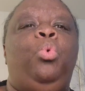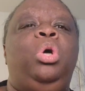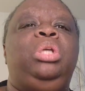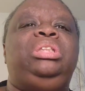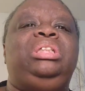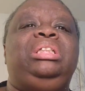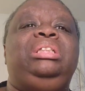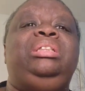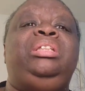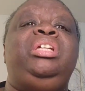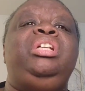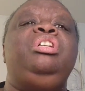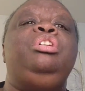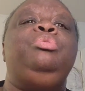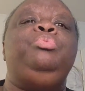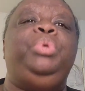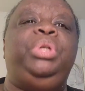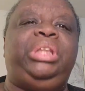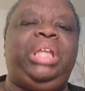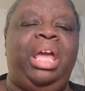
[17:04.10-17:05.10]
want to
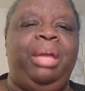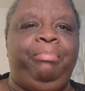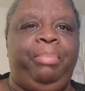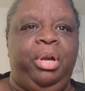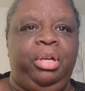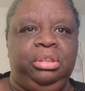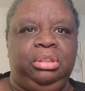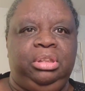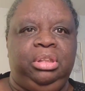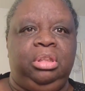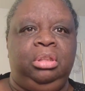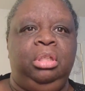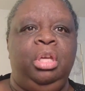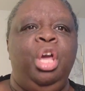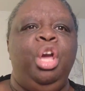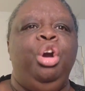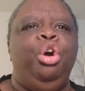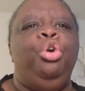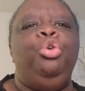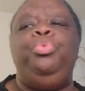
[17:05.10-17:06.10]
deal with a person
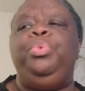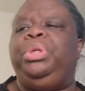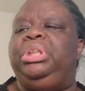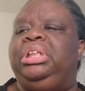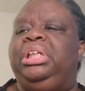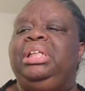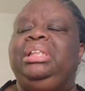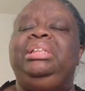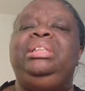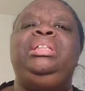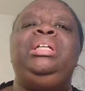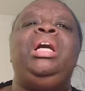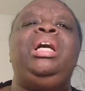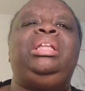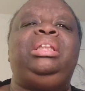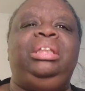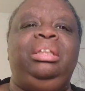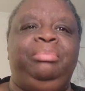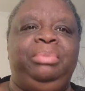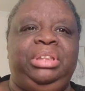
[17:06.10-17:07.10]
who would
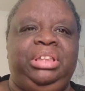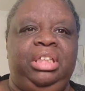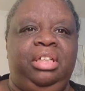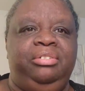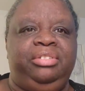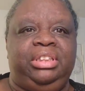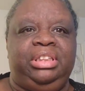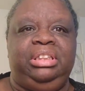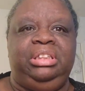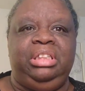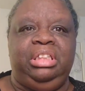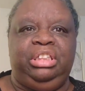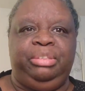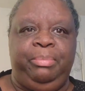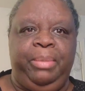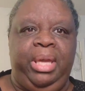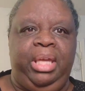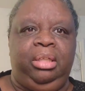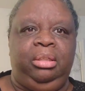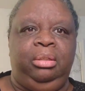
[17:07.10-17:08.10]
conduct themselves in such
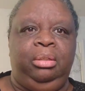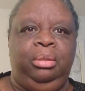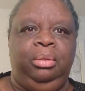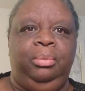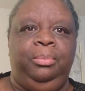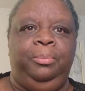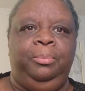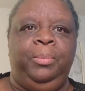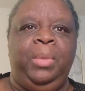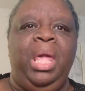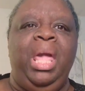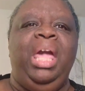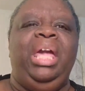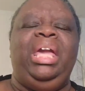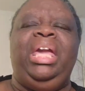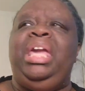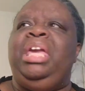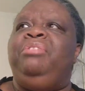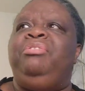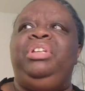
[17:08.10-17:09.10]
manner.
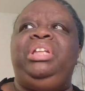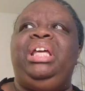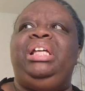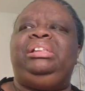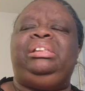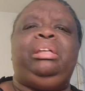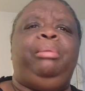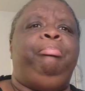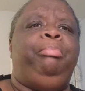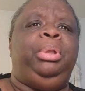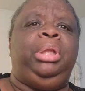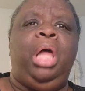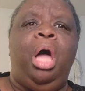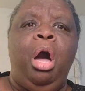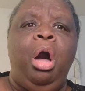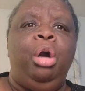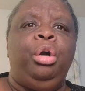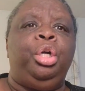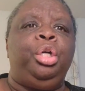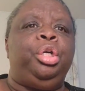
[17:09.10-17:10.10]
Even as a
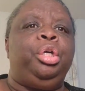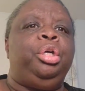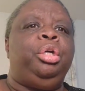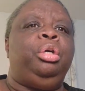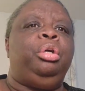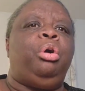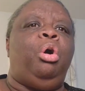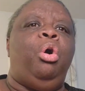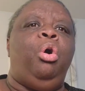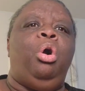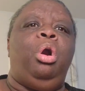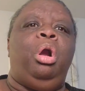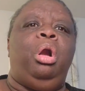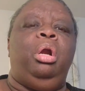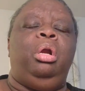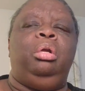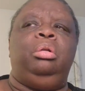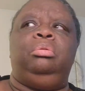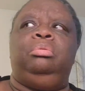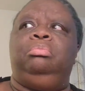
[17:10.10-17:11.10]
blogger
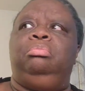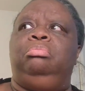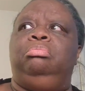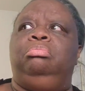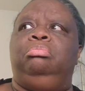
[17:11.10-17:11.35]
or